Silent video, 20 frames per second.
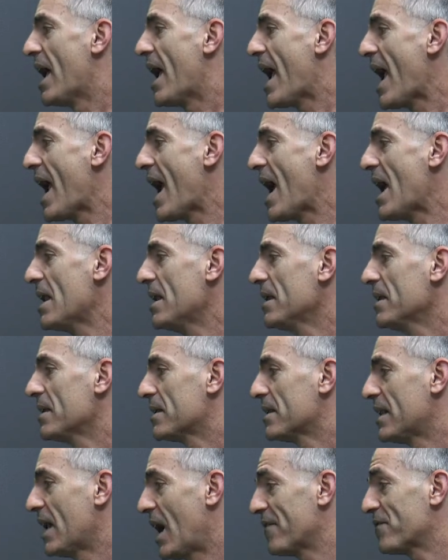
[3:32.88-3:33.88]
And
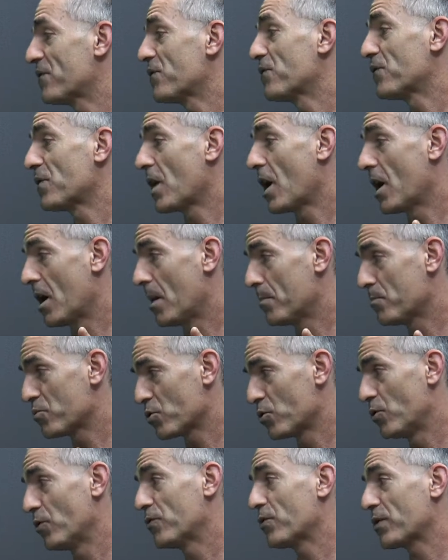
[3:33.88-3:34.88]
not
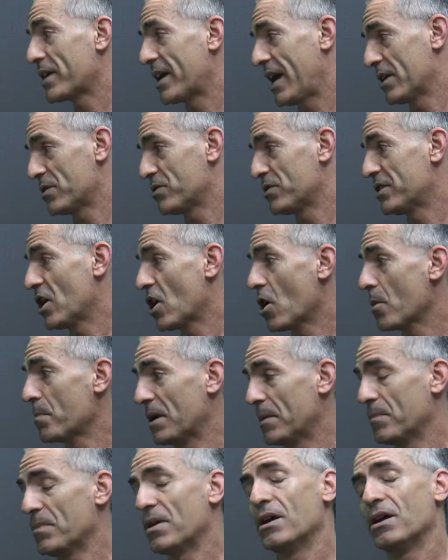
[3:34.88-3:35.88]
approved for cancer
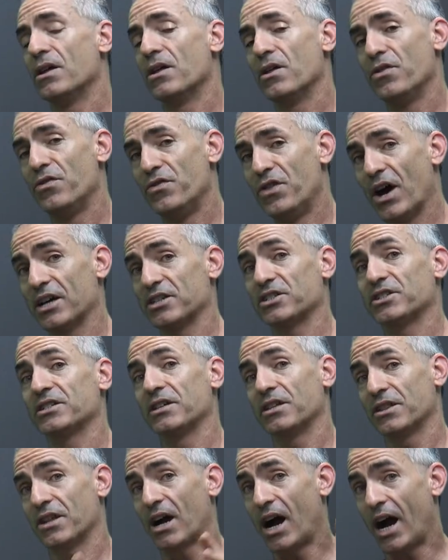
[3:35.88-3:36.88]
therapy. Thus,
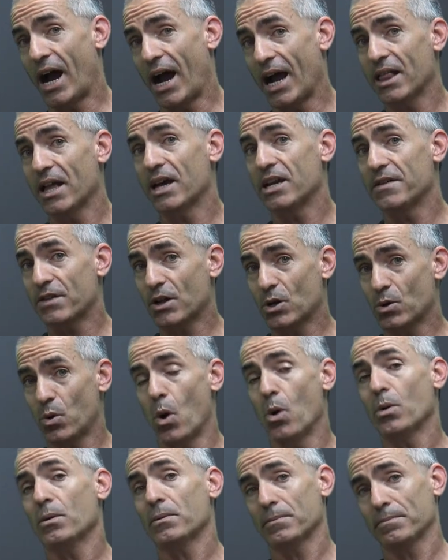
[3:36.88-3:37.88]
the highlight of the
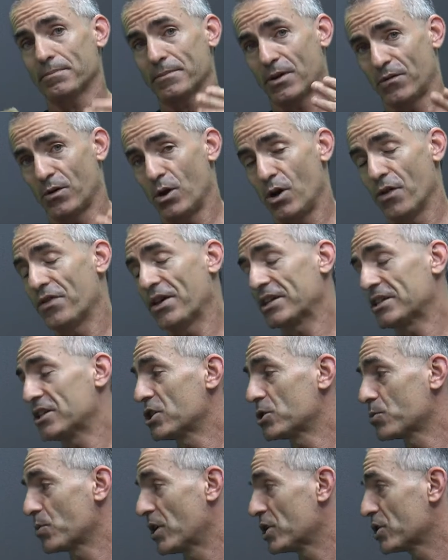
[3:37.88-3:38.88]
quote, of all things I
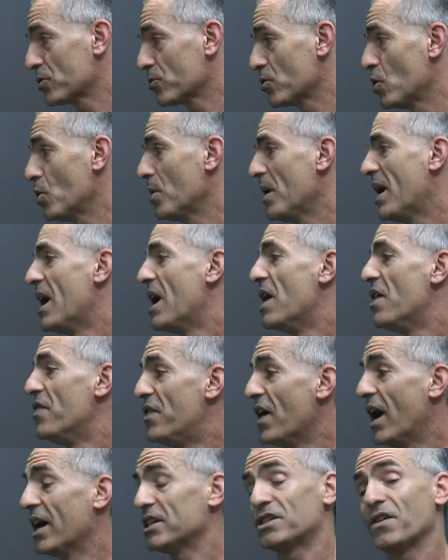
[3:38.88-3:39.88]
just rushed through,
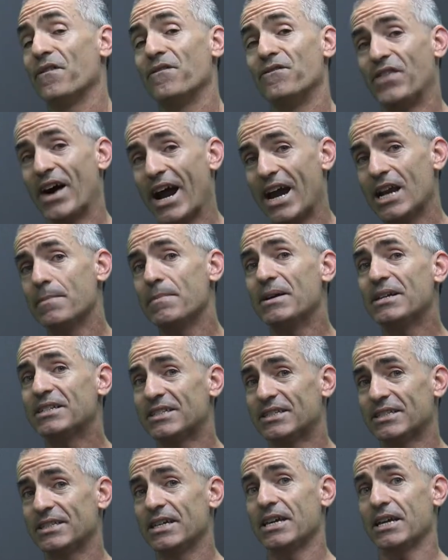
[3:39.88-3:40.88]
thus, vitamin
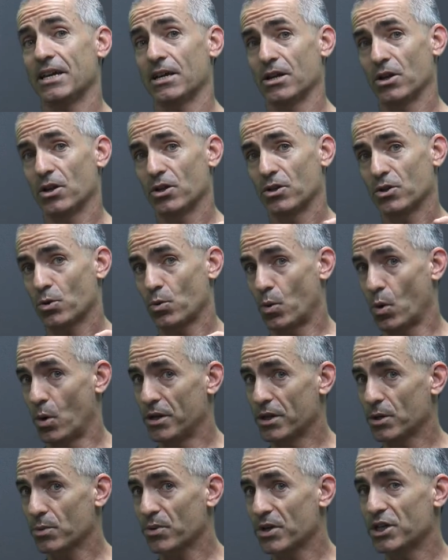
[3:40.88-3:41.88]
C,
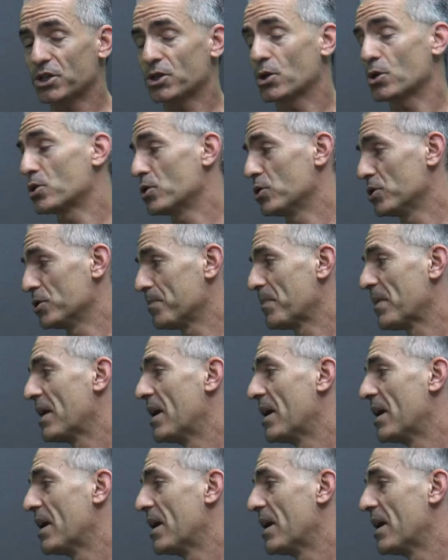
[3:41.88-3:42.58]
quoting the researchers,